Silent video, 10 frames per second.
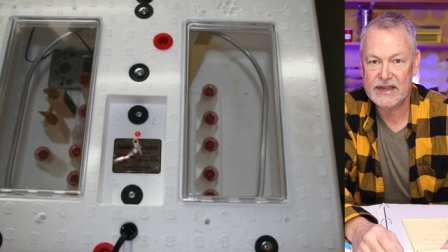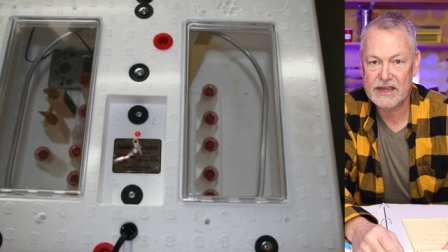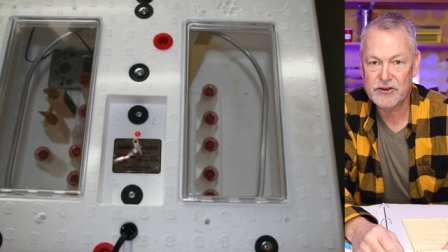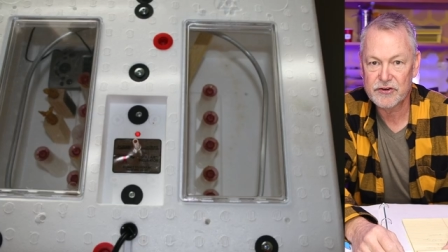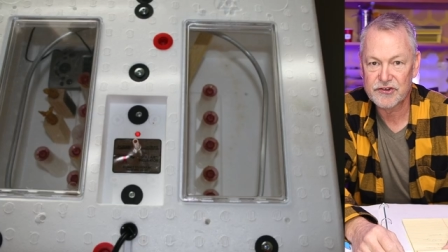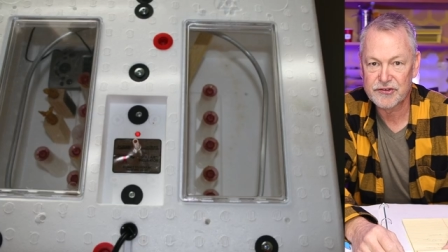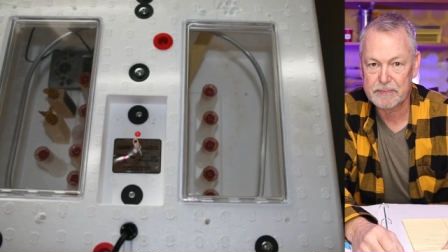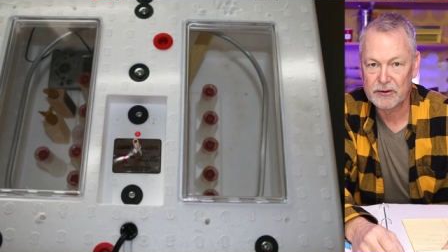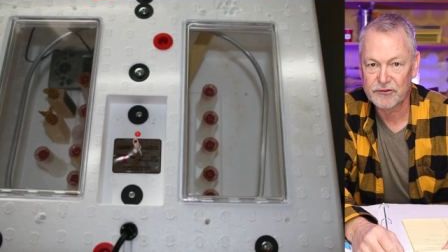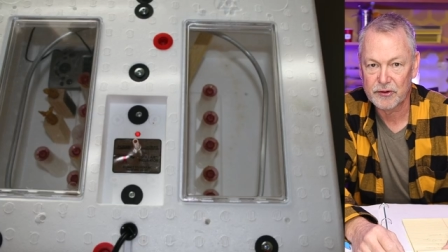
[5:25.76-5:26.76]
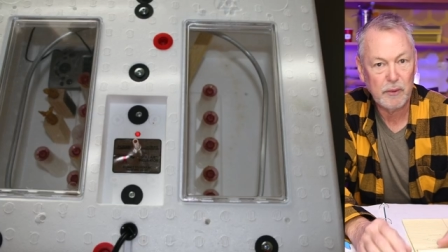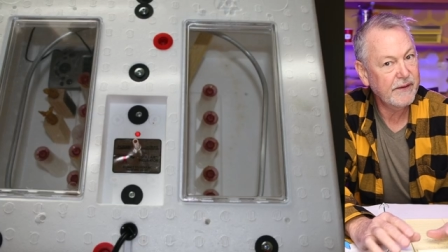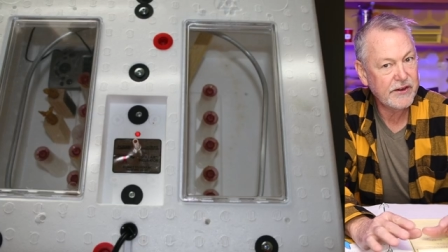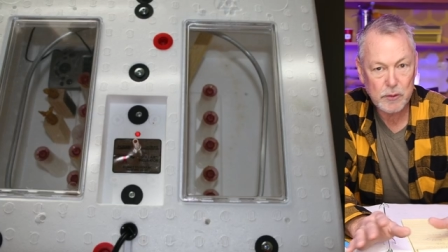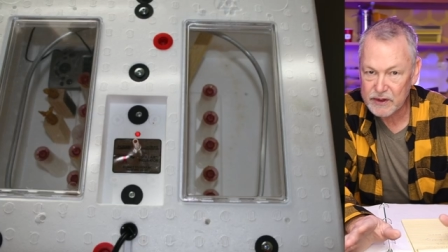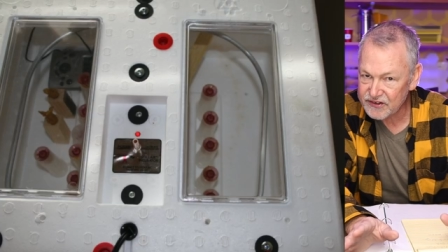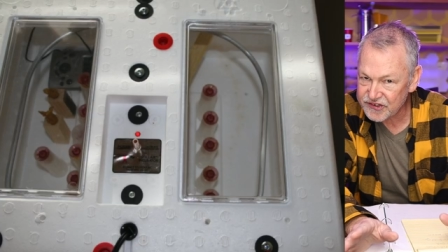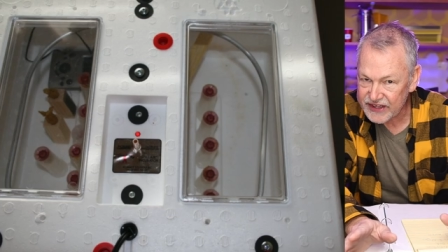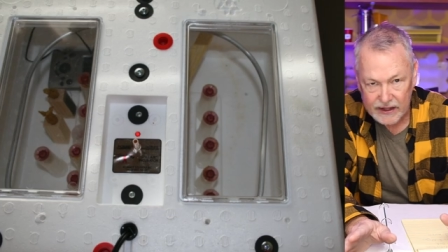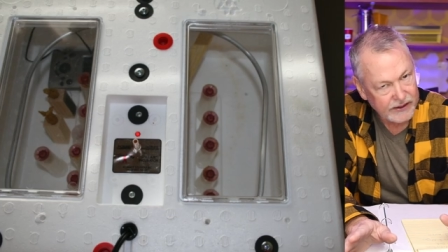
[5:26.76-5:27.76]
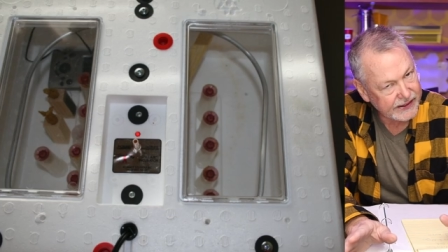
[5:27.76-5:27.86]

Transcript: at your disposal, whether you wanna sell